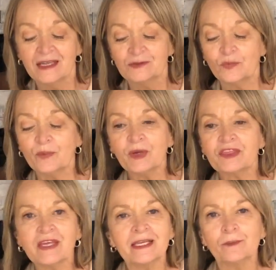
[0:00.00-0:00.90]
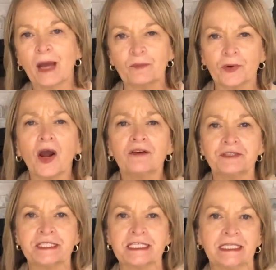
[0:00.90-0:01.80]
When we think about
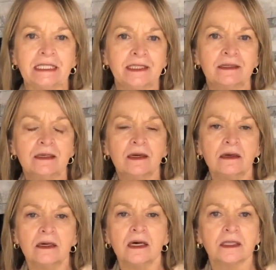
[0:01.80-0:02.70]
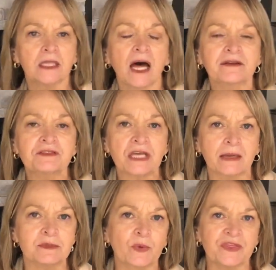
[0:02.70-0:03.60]
prophecy, a lot of
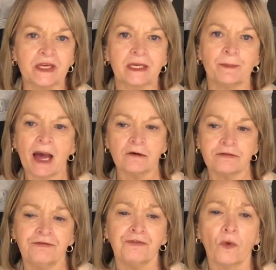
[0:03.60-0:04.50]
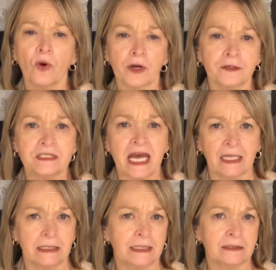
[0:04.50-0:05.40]
times we think about
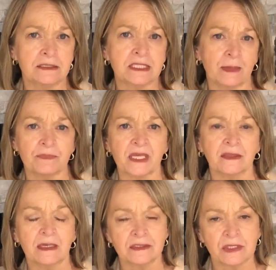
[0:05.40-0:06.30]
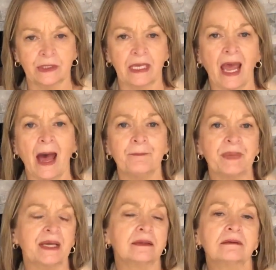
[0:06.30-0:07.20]
foretelling something that's going to
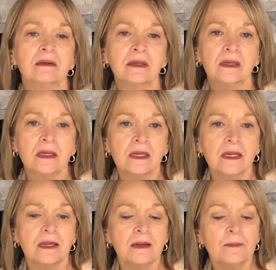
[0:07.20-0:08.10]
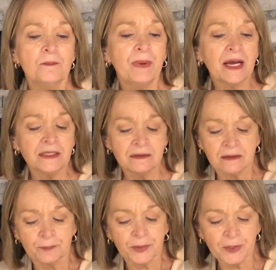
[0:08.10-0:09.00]
happen. But
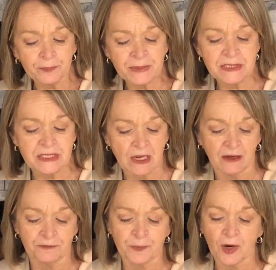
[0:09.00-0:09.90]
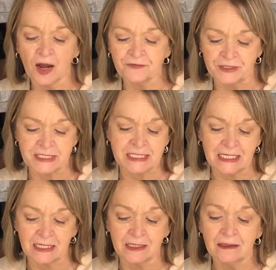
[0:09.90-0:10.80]
the purpose of
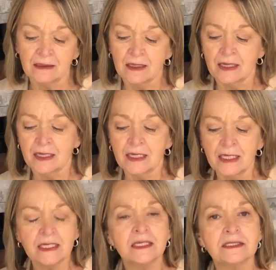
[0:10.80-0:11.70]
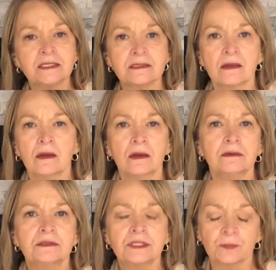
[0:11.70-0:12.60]
prophecy is
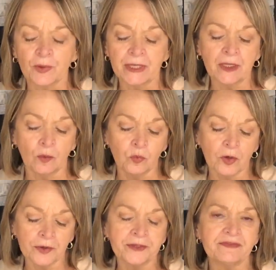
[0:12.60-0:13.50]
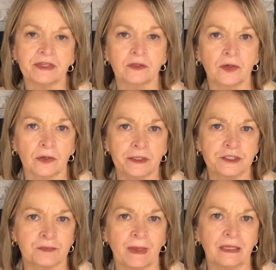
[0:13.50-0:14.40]
to bring a word of
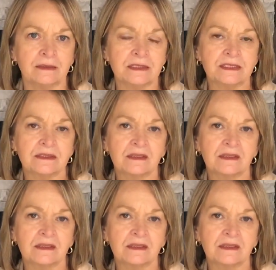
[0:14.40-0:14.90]
encouragement